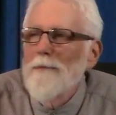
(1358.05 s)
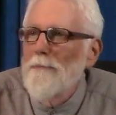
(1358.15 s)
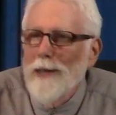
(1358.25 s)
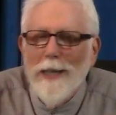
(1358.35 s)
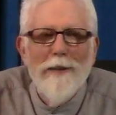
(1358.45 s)

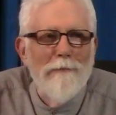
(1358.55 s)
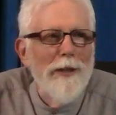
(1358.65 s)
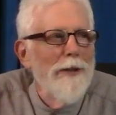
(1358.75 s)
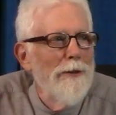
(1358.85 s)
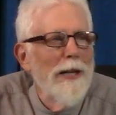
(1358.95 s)
believe me,
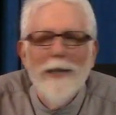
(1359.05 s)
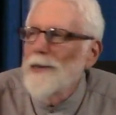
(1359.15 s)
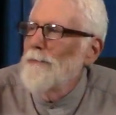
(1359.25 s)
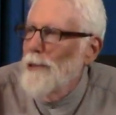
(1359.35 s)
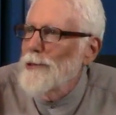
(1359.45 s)
you got
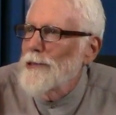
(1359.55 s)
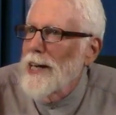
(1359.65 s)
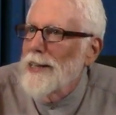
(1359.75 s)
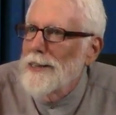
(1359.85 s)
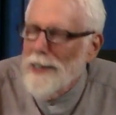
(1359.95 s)
the most
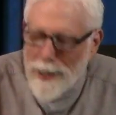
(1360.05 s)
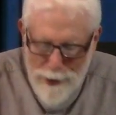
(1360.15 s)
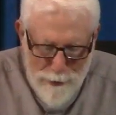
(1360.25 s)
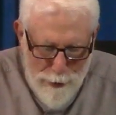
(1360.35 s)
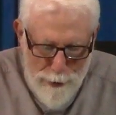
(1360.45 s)

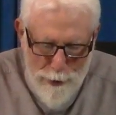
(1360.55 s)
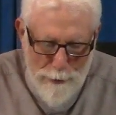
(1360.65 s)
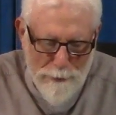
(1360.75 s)
sanitized version.